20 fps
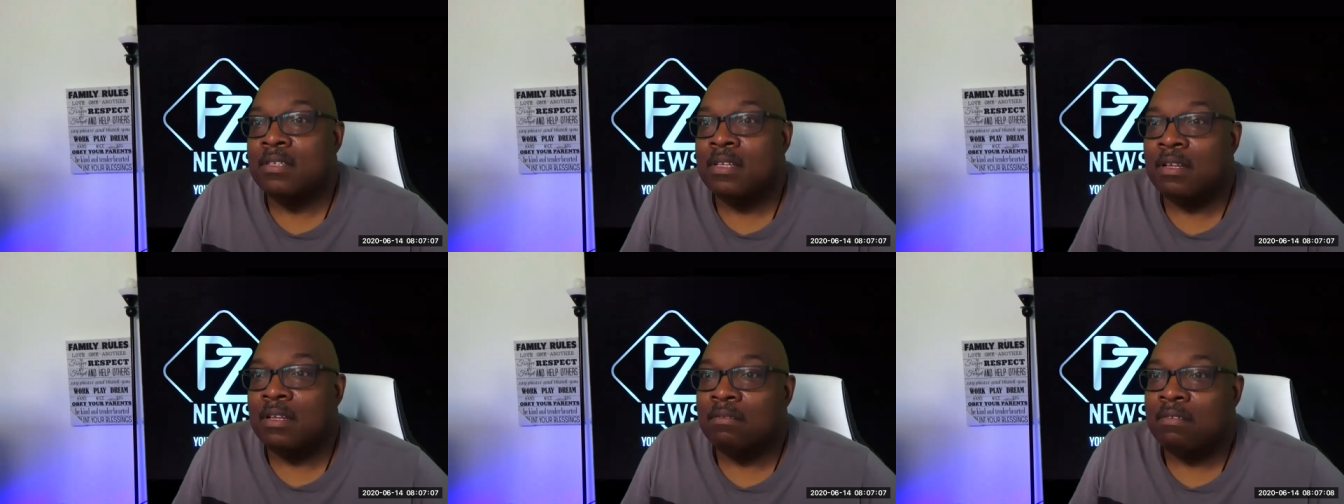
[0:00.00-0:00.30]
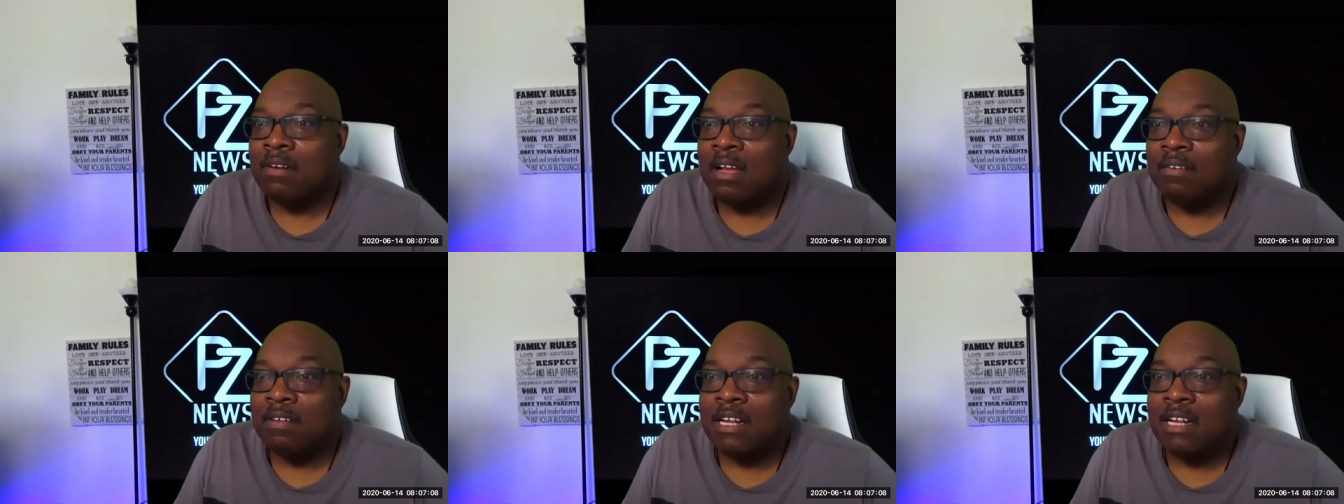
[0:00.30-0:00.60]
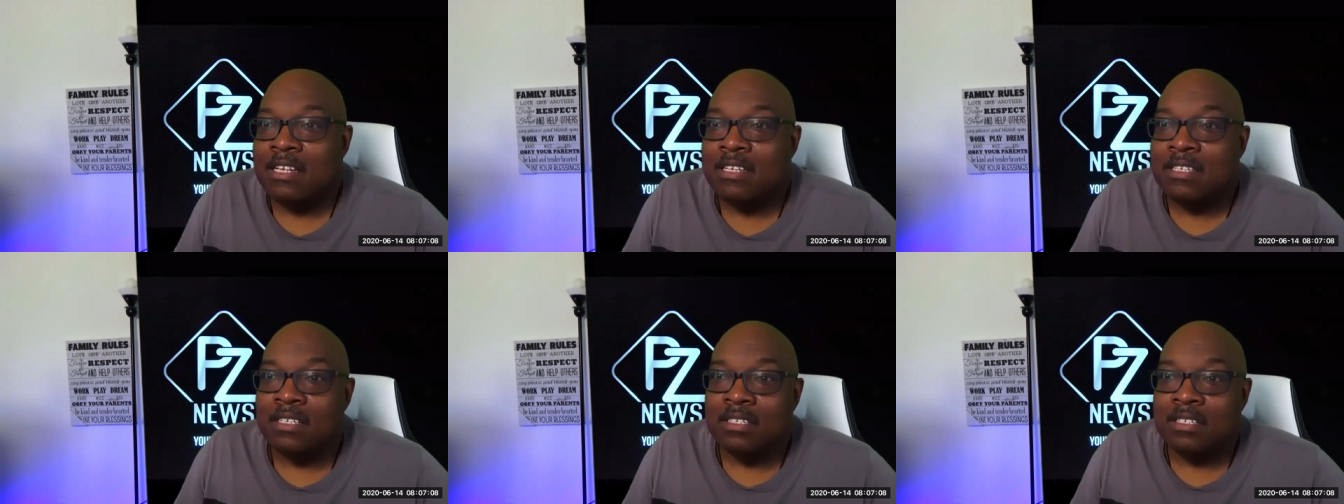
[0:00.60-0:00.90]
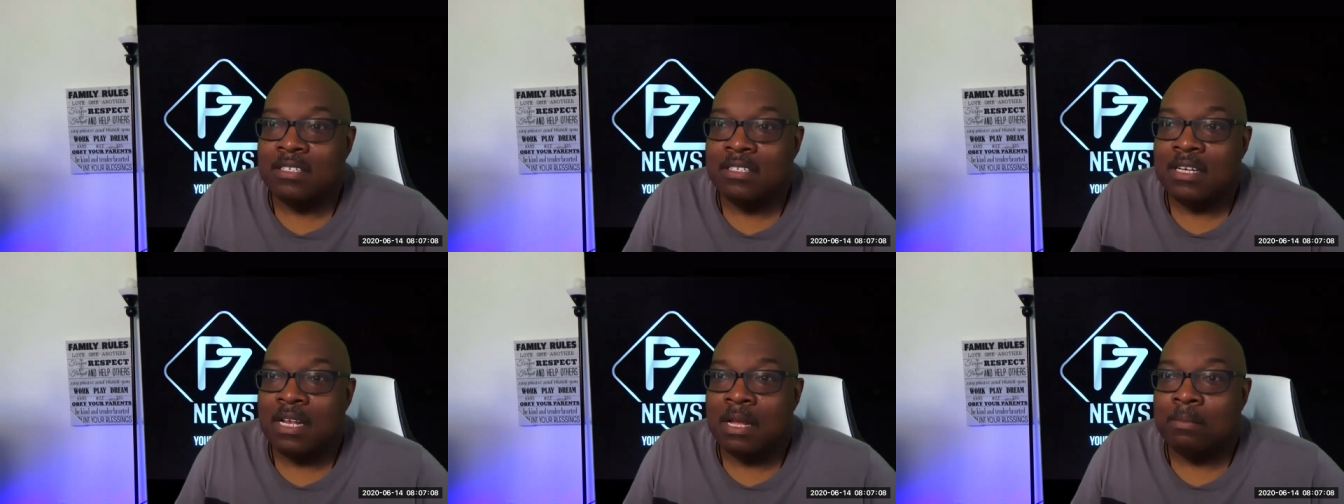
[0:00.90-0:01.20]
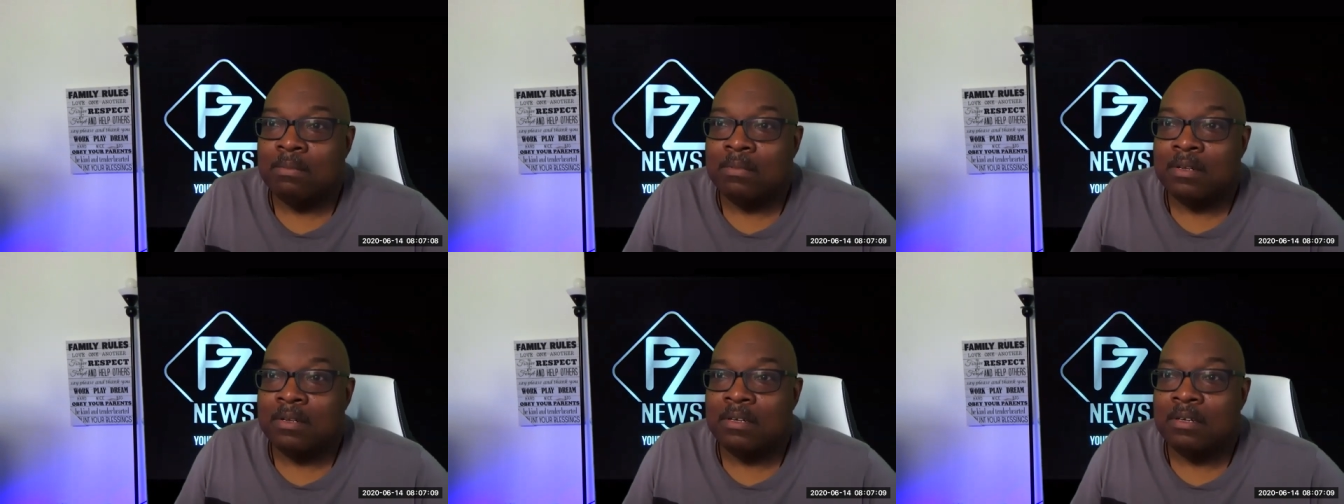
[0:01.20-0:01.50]
uh, Revelations
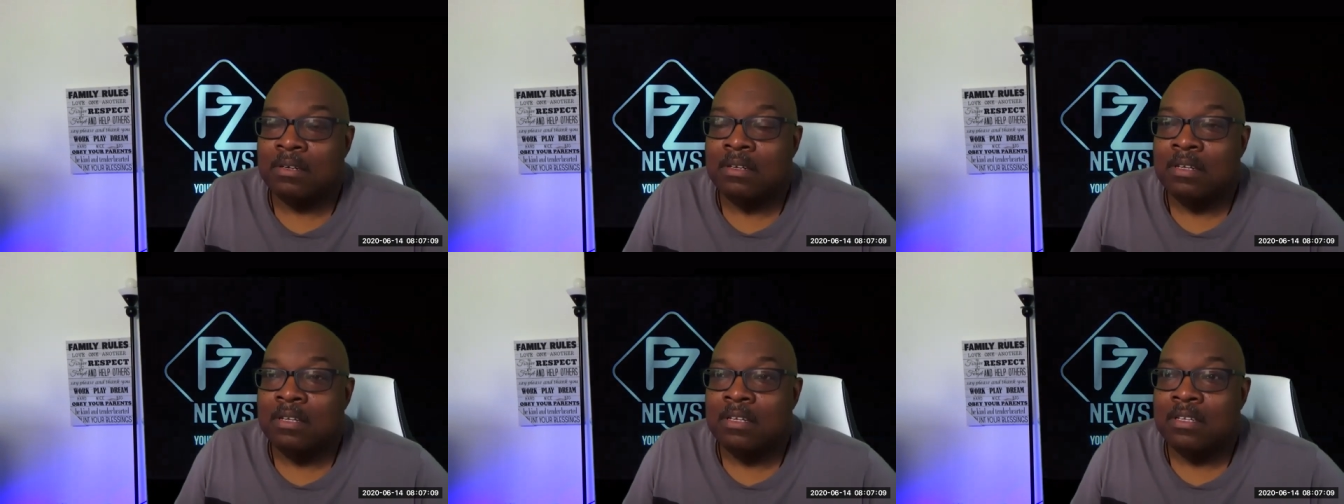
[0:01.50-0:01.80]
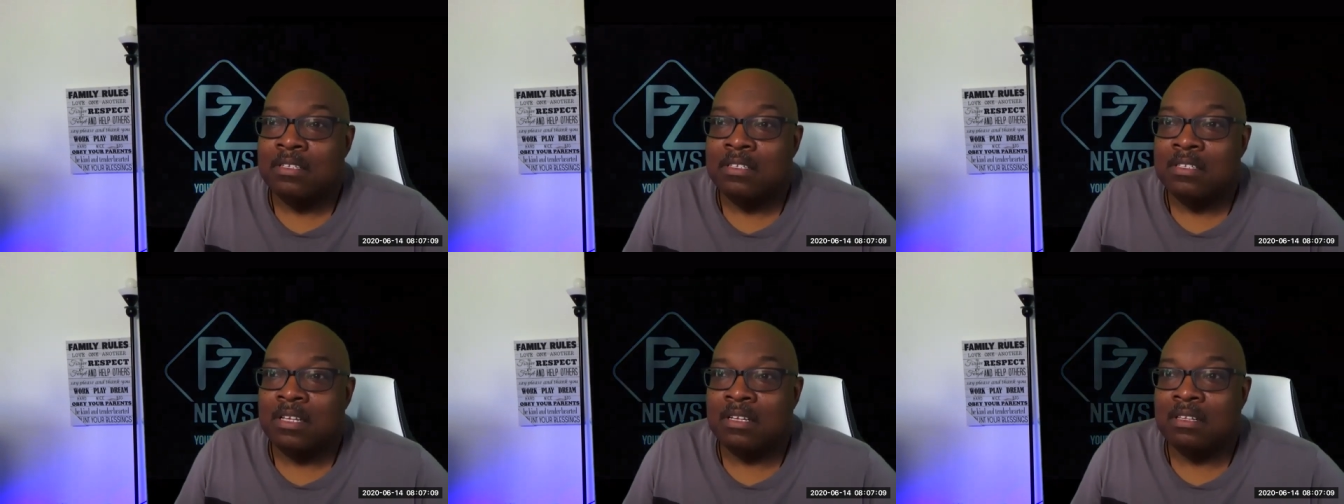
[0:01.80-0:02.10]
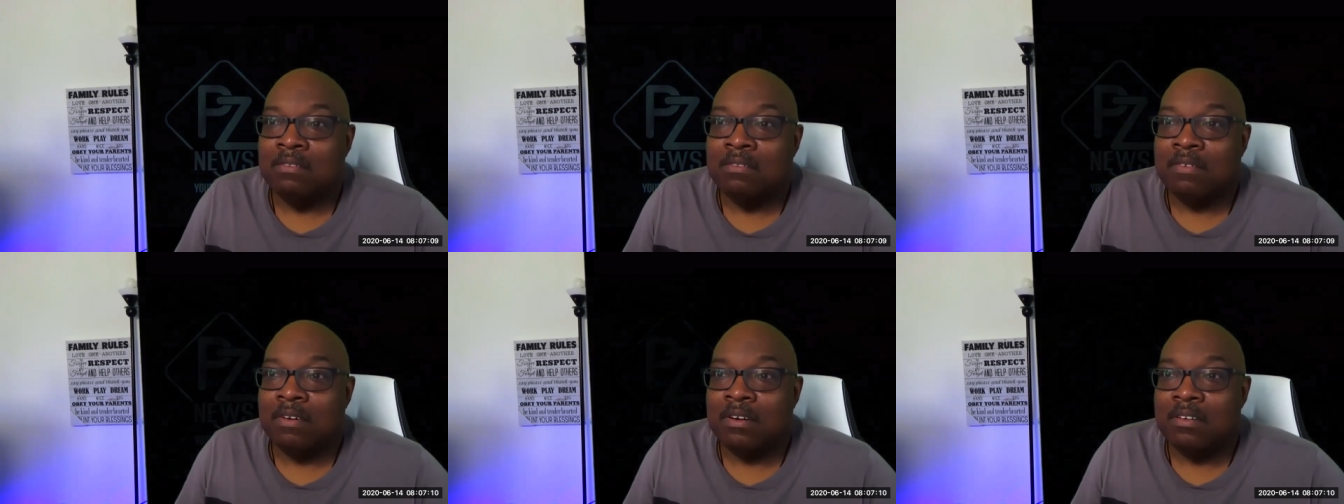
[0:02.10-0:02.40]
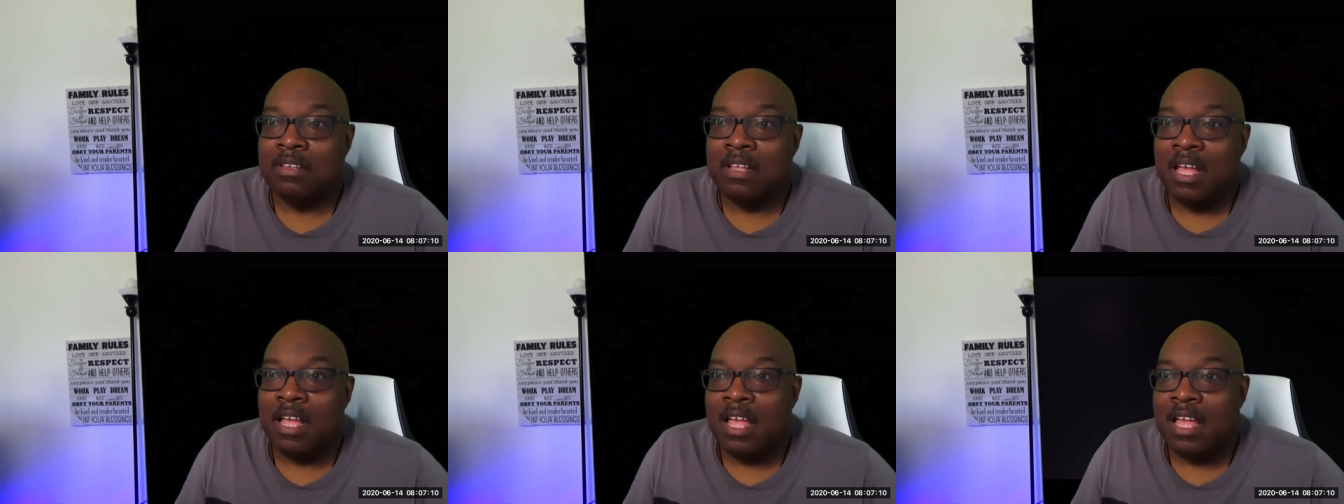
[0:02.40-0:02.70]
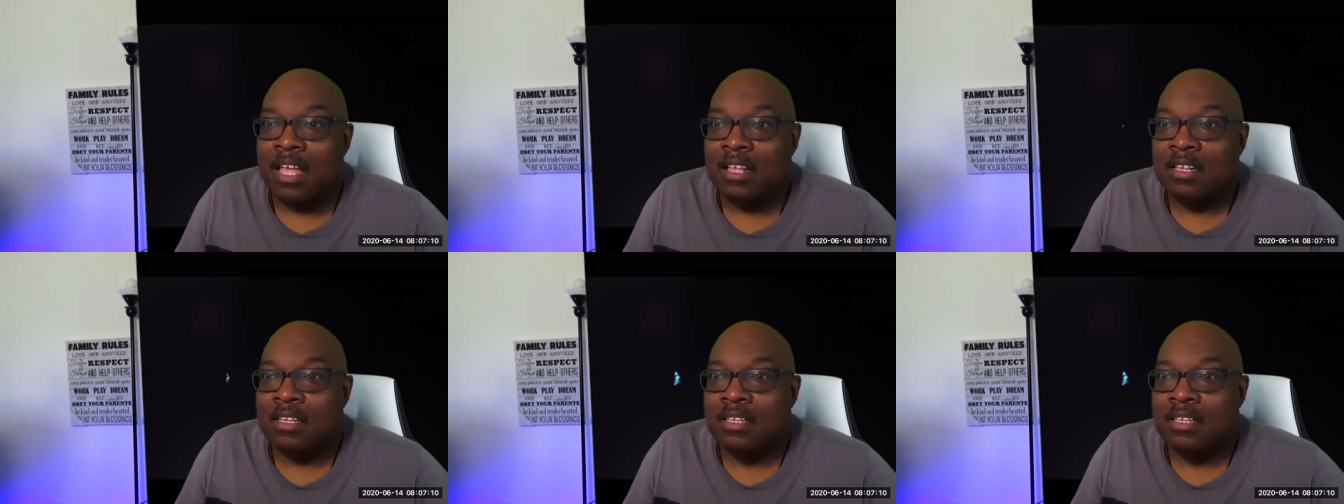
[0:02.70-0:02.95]
chapter 6, verse 8